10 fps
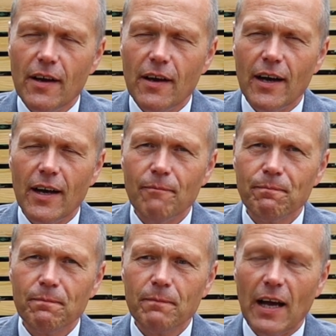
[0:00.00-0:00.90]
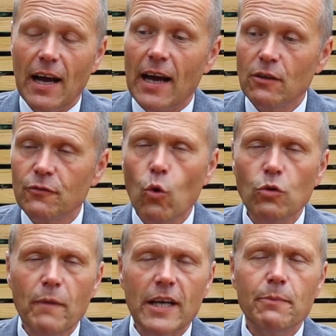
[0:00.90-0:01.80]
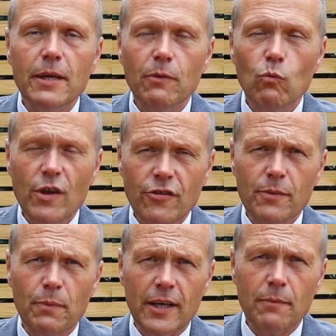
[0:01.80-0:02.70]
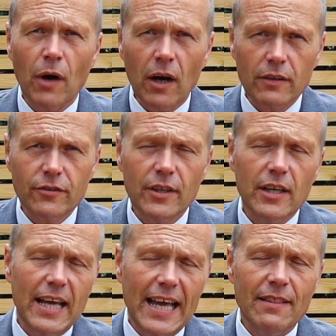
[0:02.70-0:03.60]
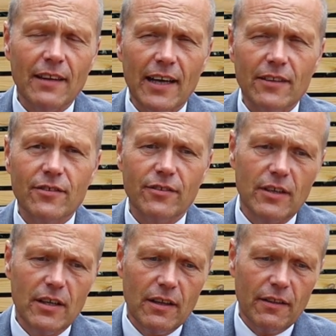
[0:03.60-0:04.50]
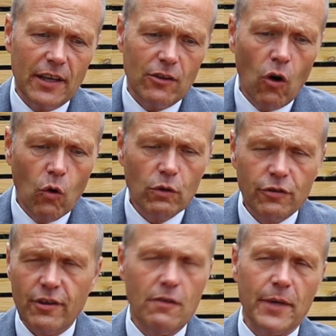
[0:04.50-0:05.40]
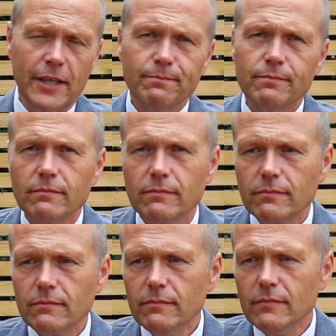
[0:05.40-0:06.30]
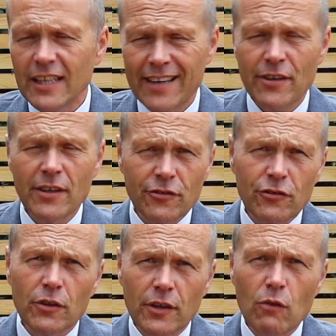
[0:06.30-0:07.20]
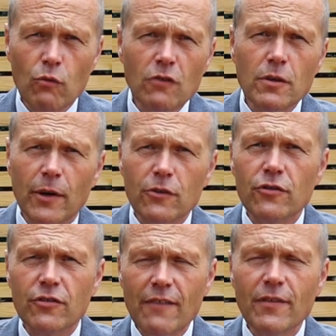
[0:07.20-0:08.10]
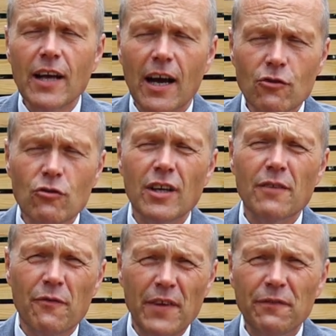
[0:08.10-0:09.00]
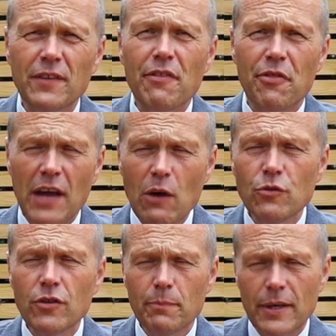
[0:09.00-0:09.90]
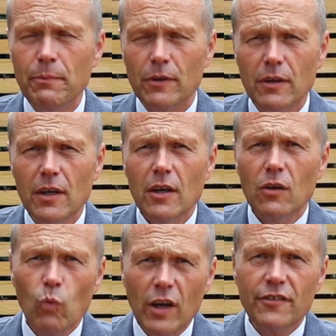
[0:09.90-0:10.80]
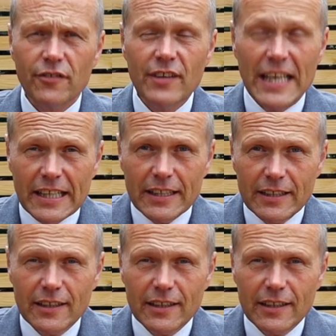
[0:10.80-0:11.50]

Uh, and of course many people wish to play a part in that, that whole ceremony. It's understood that around about 750,000 people will seek